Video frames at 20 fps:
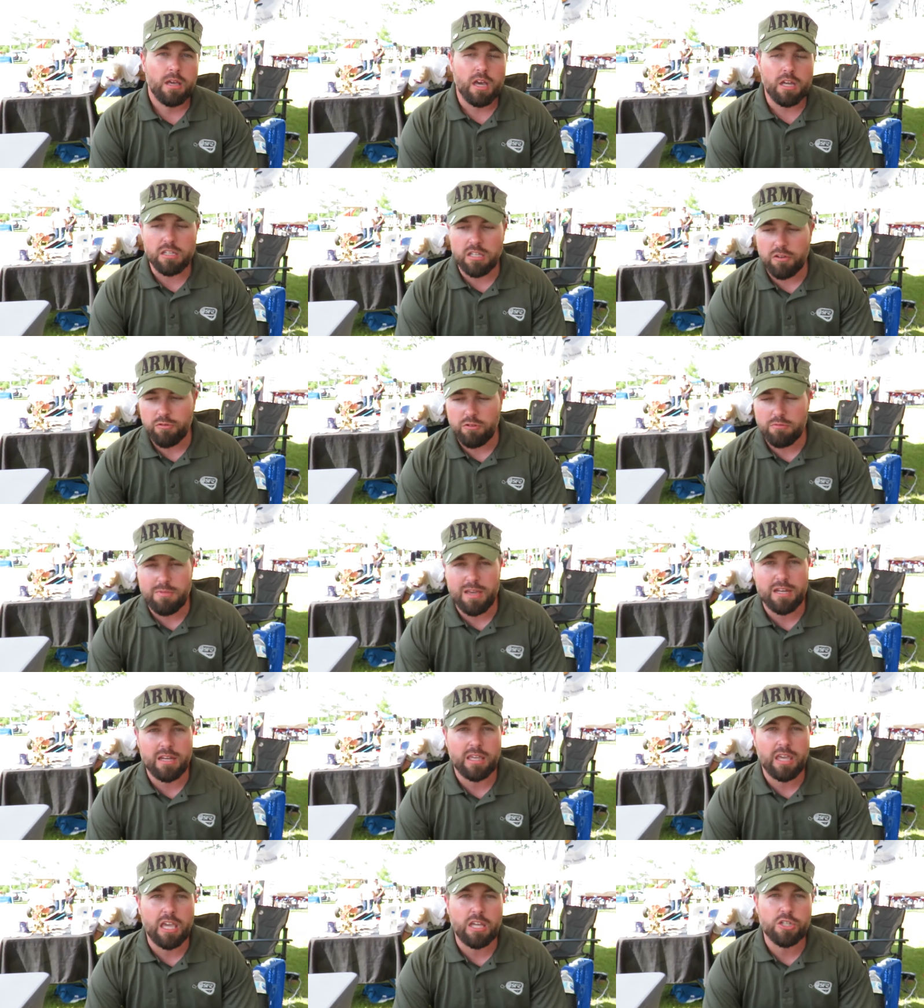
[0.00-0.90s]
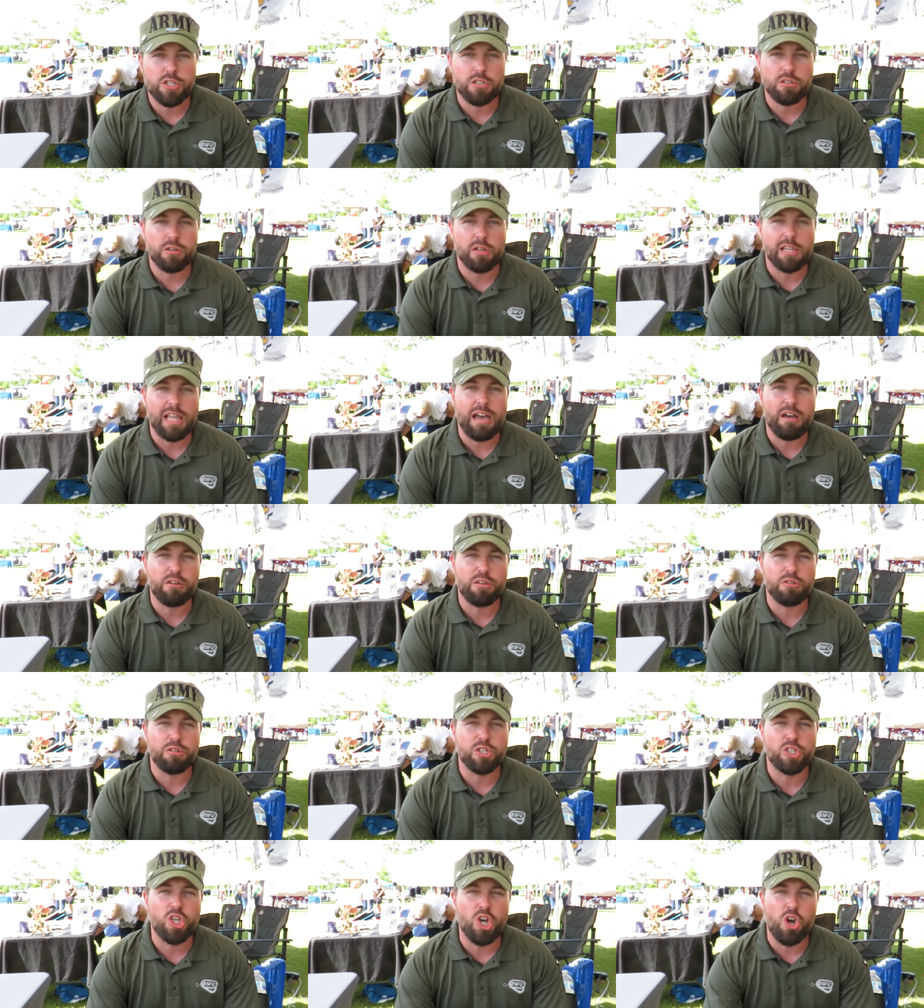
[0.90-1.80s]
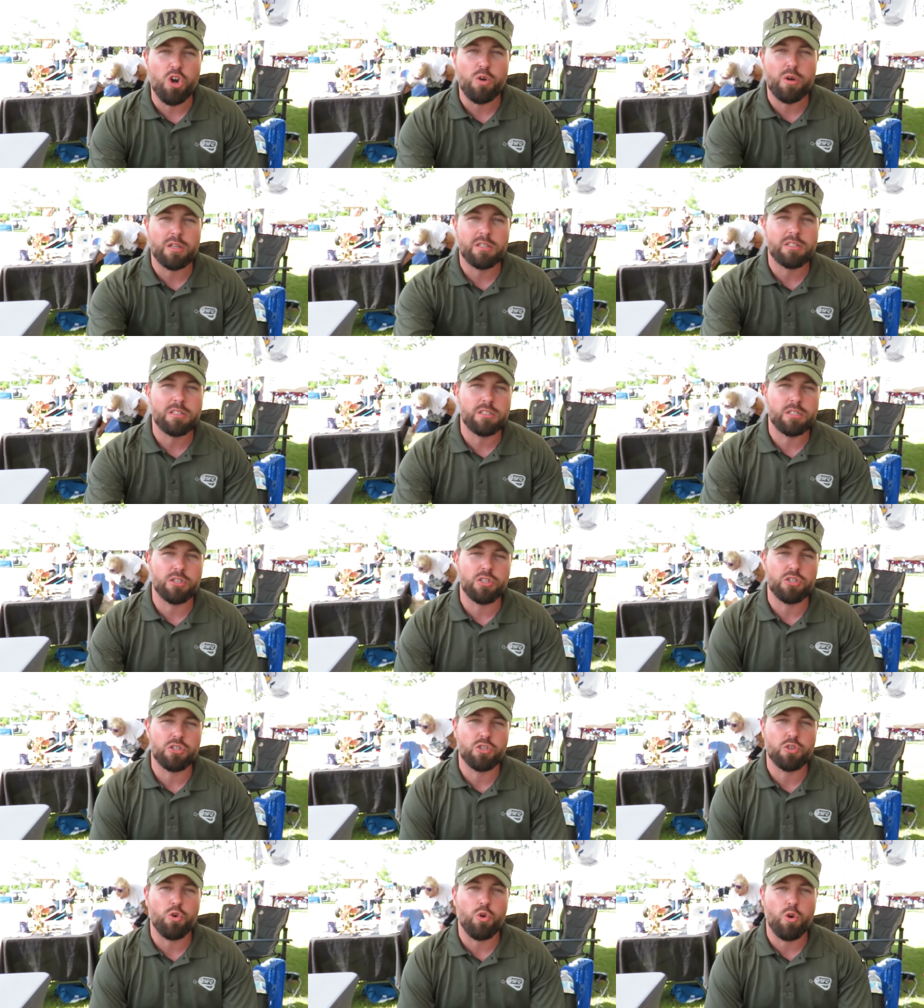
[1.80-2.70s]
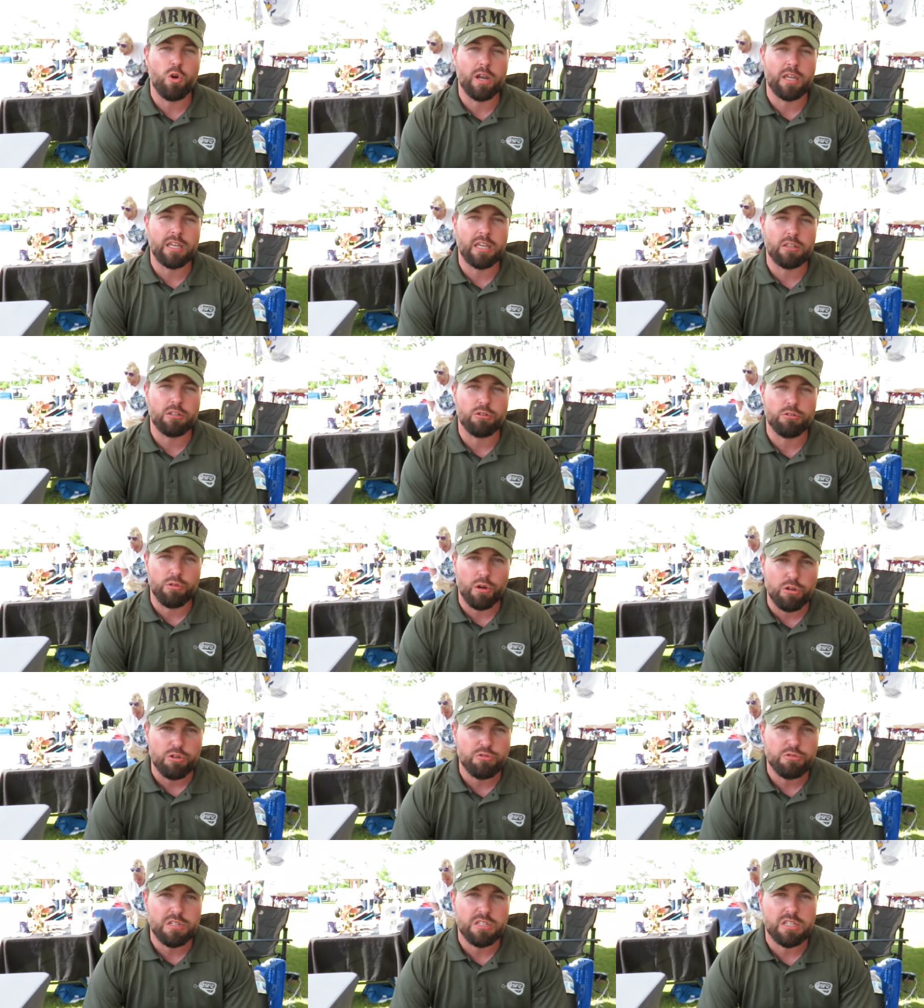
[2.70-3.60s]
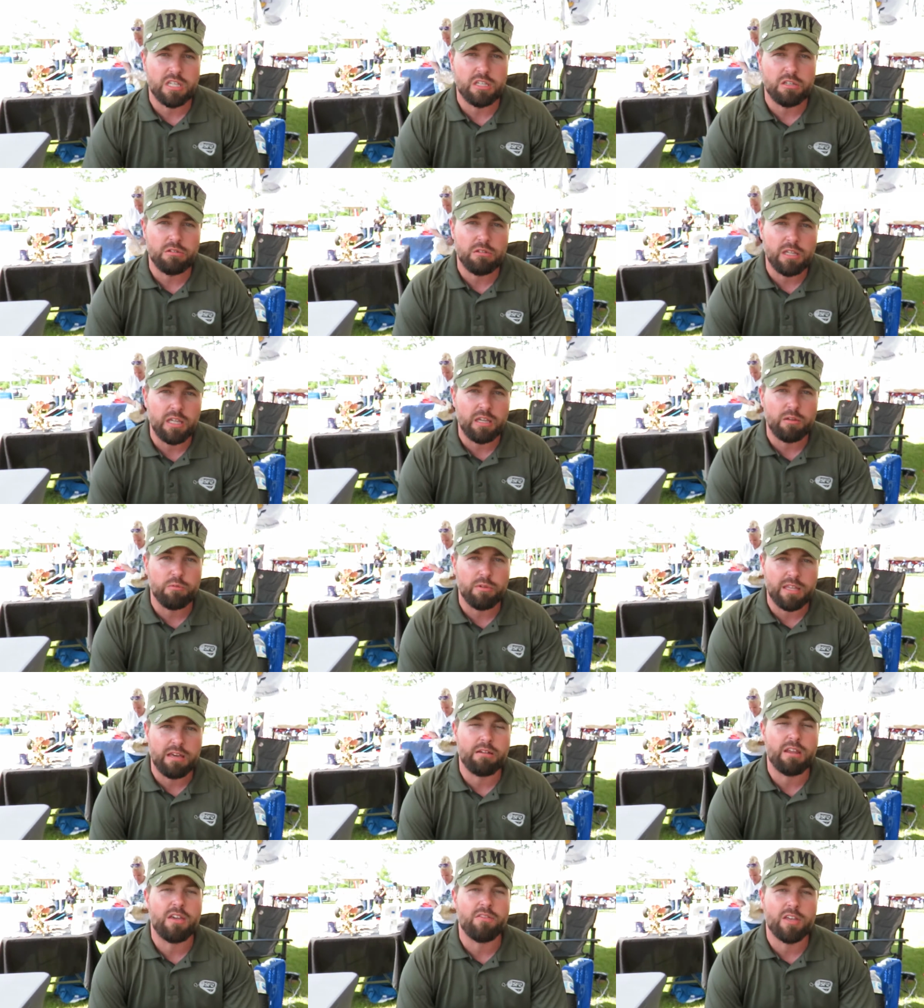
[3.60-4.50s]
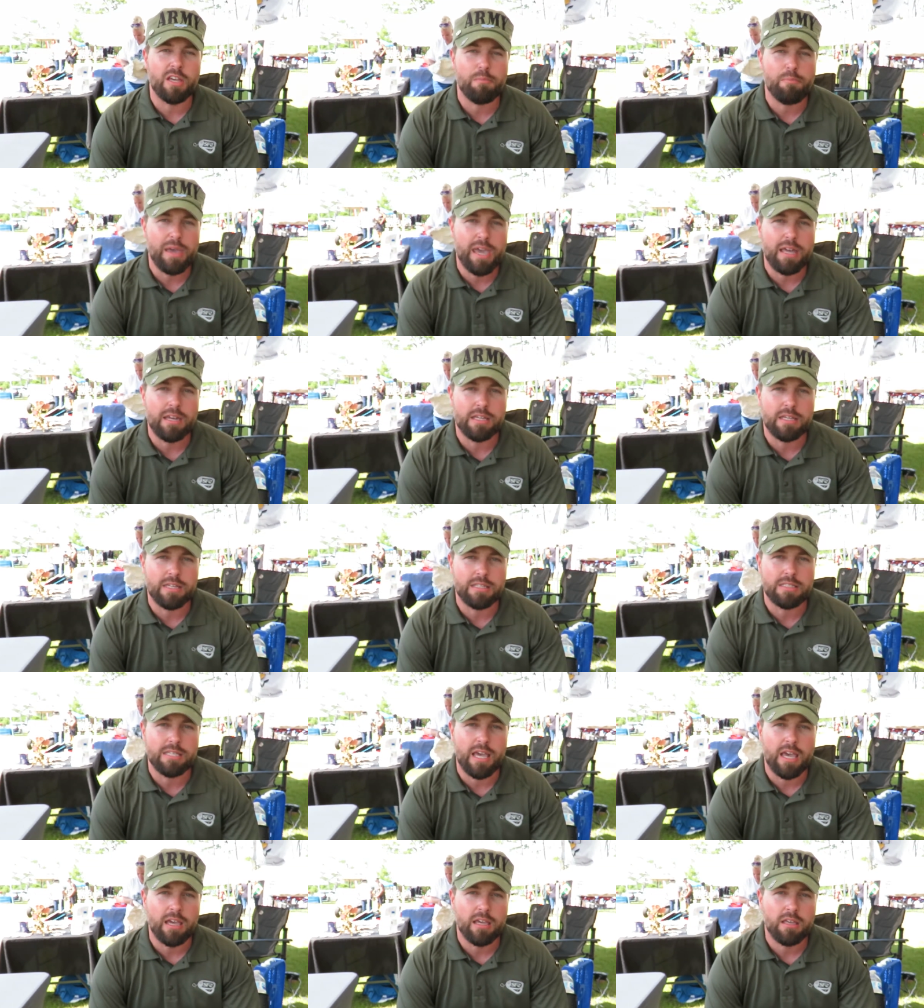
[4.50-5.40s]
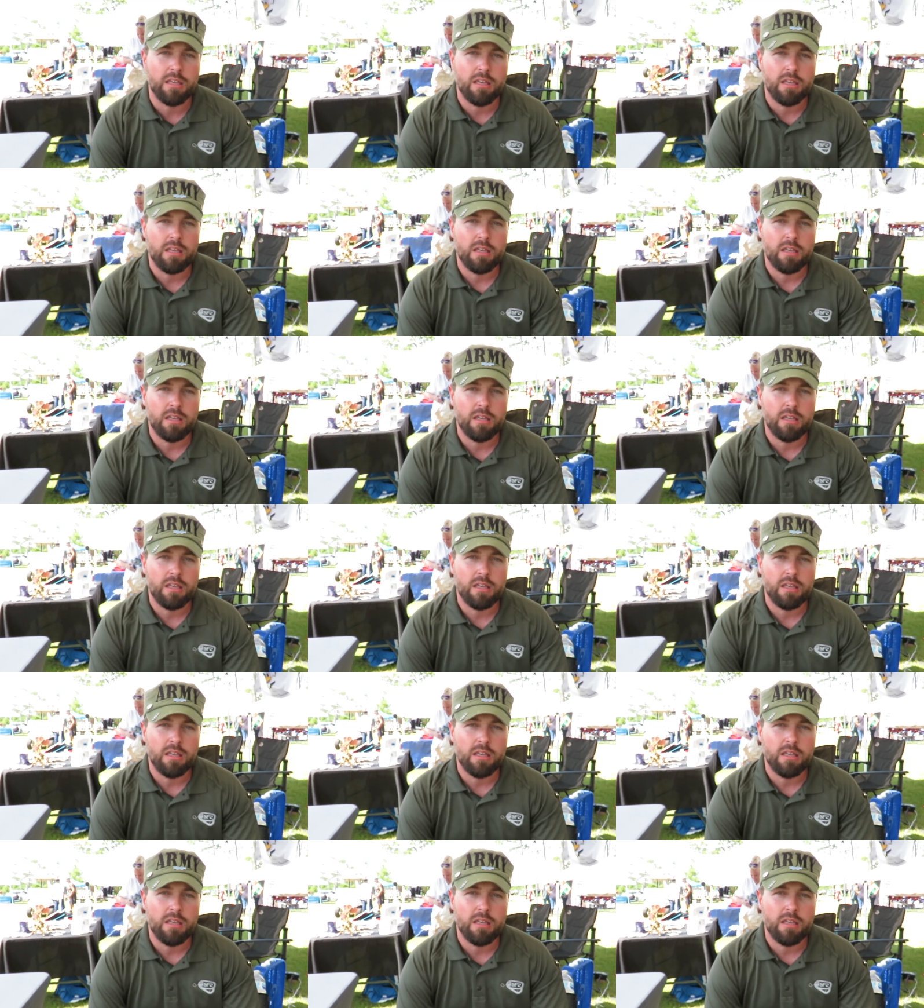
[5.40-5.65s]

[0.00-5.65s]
a different medication to allow you to go to the store and get the groceries that you need without having a panic attack.